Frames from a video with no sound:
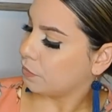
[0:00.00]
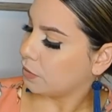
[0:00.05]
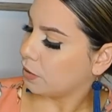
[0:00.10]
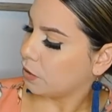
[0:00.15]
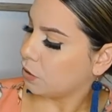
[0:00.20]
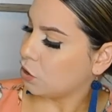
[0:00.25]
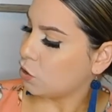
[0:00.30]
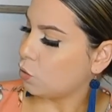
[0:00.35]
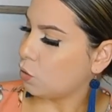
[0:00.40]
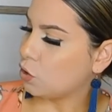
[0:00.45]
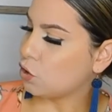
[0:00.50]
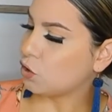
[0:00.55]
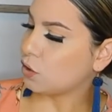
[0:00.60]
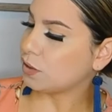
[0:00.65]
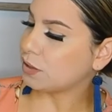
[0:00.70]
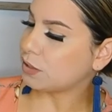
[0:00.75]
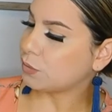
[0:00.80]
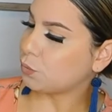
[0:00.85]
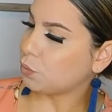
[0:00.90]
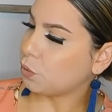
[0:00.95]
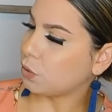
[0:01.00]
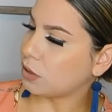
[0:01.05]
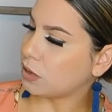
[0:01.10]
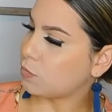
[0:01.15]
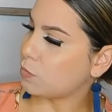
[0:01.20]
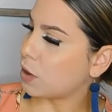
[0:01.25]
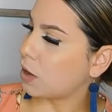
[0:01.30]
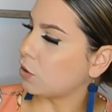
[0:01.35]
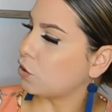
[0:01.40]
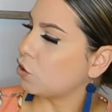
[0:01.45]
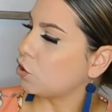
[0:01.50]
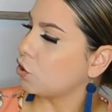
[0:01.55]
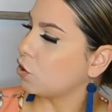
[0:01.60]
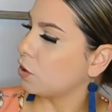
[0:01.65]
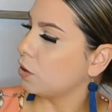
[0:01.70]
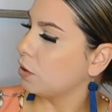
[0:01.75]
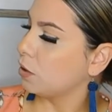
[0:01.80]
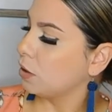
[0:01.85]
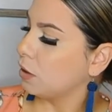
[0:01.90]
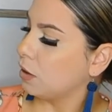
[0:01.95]
You would just pretty much
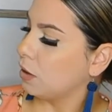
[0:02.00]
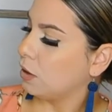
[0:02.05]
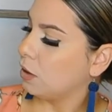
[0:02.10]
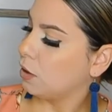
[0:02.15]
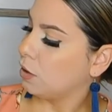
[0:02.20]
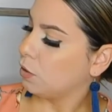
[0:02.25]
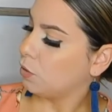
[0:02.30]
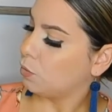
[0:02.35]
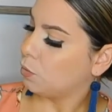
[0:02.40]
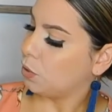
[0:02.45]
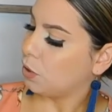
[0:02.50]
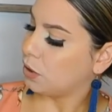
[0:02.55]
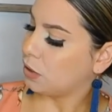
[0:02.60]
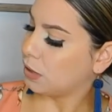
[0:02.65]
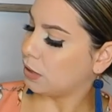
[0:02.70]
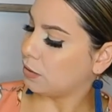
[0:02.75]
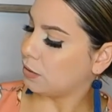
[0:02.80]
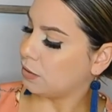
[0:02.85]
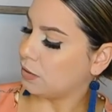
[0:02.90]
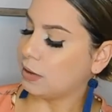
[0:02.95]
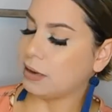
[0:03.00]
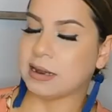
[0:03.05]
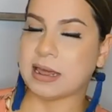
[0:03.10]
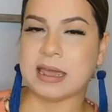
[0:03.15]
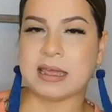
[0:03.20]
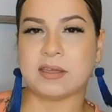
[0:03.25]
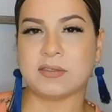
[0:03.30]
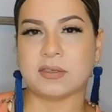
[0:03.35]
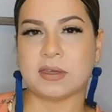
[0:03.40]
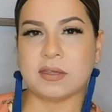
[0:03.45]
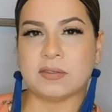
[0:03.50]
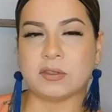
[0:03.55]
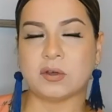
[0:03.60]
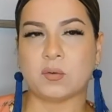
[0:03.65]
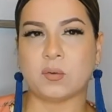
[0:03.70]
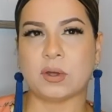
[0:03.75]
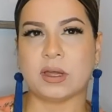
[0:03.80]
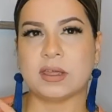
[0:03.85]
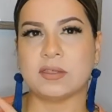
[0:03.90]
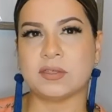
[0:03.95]
put in the length and the
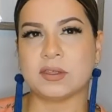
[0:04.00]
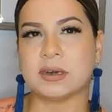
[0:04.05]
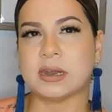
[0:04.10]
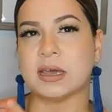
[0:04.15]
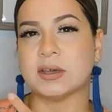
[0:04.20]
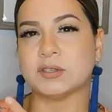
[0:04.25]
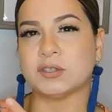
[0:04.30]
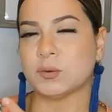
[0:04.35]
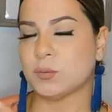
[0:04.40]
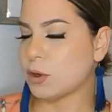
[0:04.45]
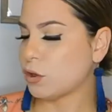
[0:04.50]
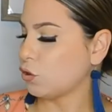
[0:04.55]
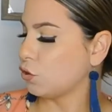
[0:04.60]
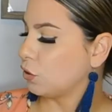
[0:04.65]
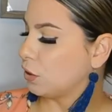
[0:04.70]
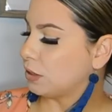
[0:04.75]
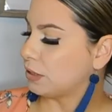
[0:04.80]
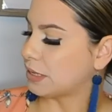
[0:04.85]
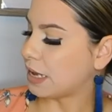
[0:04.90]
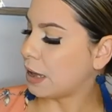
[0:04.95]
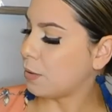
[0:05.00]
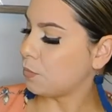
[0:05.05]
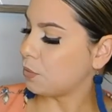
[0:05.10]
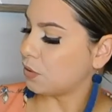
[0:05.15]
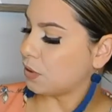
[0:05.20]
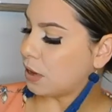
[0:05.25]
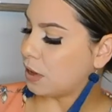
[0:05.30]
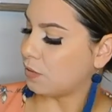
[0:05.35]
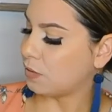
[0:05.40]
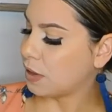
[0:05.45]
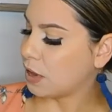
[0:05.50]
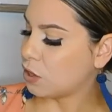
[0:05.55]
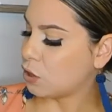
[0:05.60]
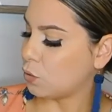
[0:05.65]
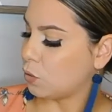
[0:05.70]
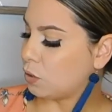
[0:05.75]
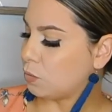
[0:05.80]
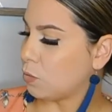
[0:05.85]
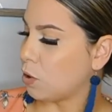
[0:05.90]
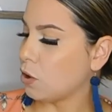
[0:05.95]
width, not so much the depth, and then you
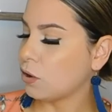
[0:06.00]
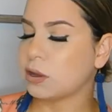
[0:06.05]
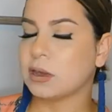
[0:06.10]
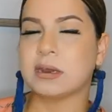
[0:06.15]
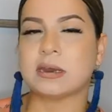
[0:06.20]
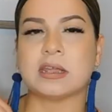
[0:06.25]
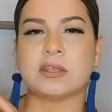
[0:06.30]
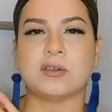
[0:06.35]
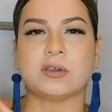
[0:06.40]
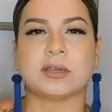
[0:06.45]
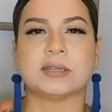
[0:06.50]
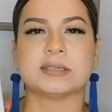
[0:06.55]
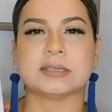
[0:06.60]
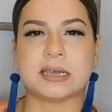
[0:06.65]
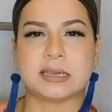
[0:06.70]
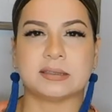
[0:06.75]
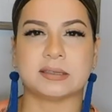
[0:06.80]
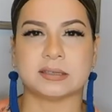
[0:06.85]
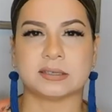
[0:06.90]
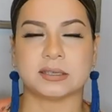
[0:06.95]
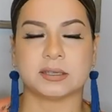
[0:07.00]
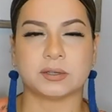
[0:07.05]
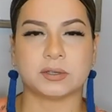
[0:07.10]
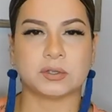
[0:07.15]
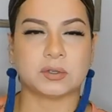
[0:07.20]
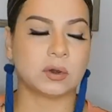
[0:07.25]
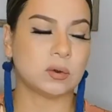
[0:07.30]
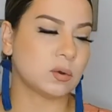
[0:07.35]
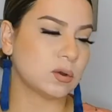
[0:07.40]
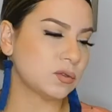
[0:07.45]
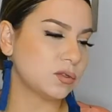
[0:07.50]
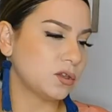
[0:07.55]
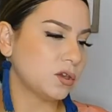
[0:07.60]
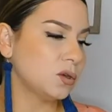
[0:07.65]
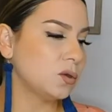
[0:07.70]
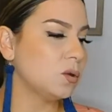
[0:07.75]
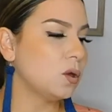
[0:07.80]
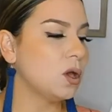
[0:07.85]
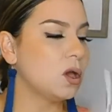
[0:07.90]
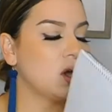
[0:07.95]
would mark it, and you could take this to the store with you,